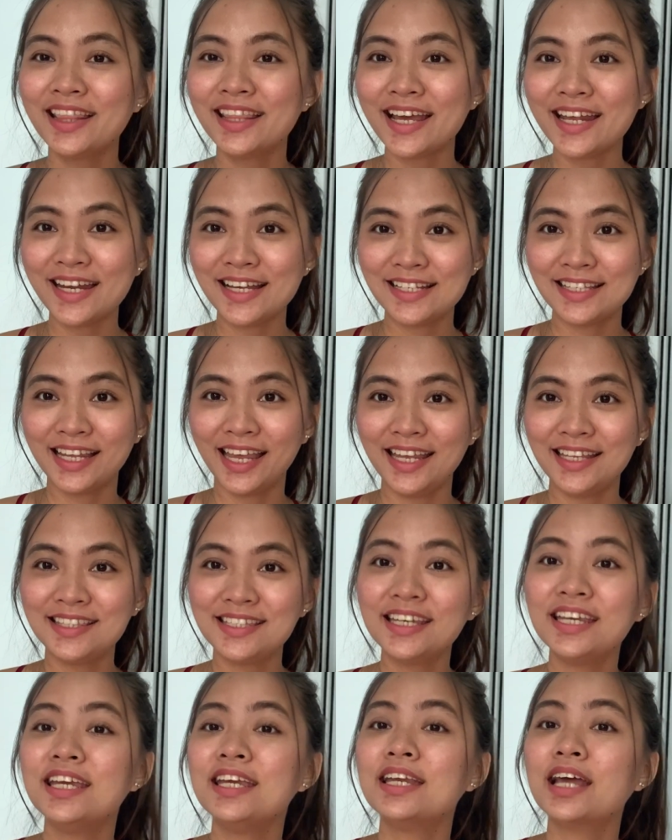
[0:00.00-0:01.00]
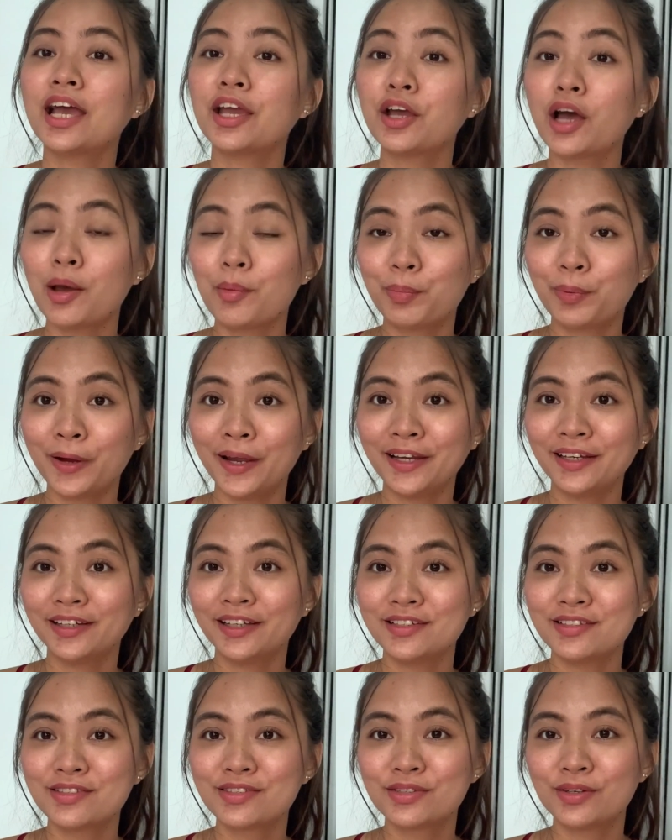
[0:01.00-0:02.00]
then at 19, I got
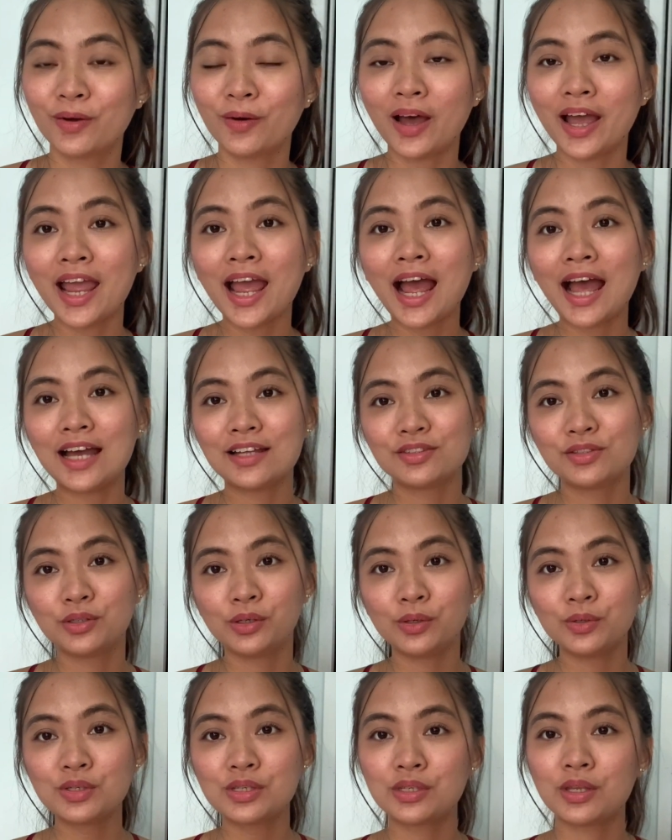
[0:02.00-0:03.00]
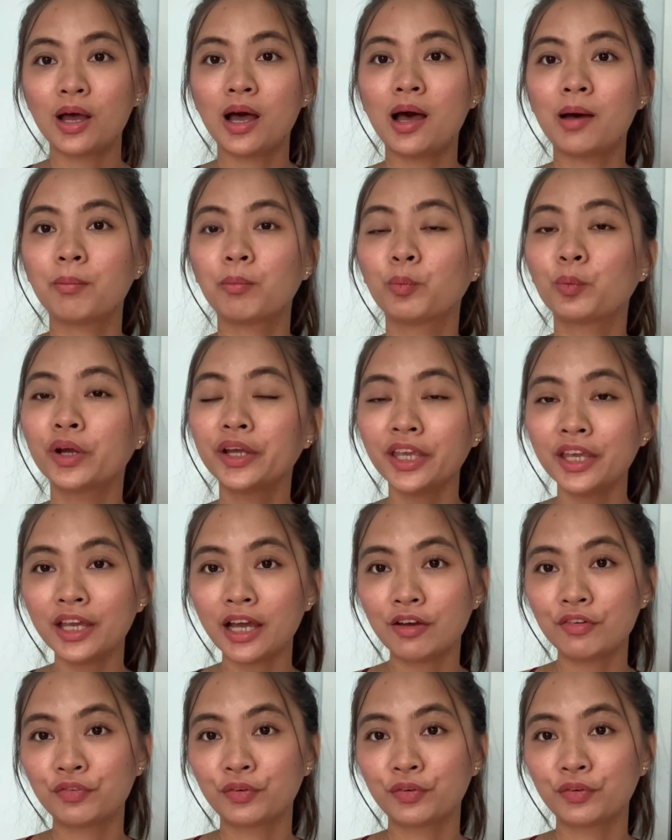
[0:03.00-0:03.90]
pregnant, so I had to stop working out